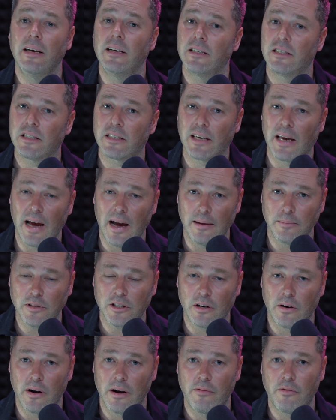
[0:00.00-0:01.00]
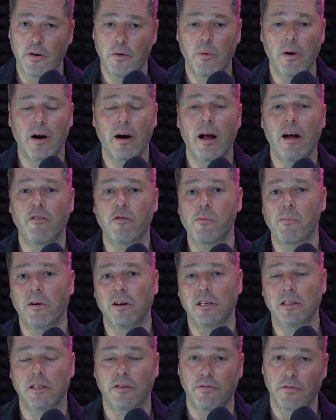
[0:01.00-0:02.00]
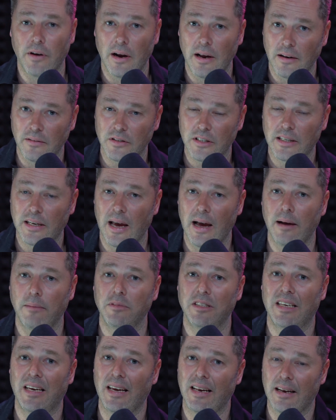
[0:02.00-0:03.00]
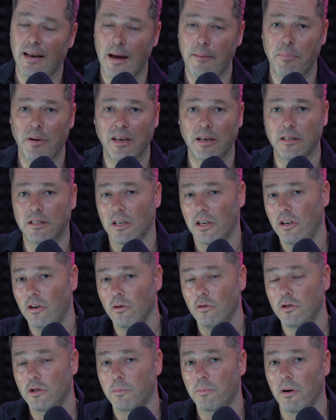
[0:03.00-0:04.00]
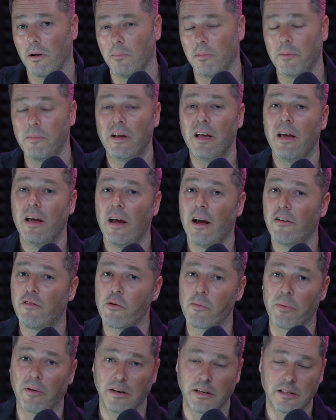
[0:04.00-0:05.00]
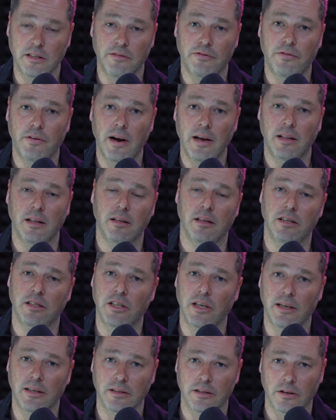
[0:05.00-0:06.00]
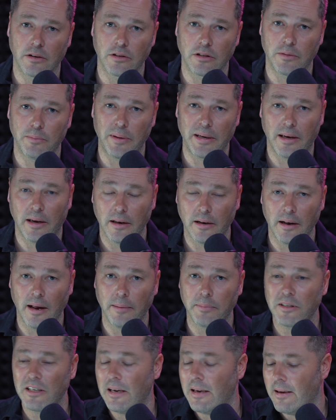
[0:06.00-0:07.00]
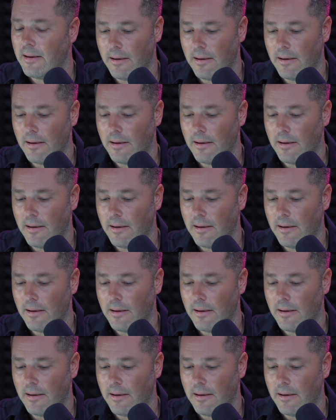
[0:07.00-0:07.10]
Scams are everywhere. Everybody's afraid of scams. Kidnapping is a huge problem. Everybody's afraid that their child's going to be kidnapped.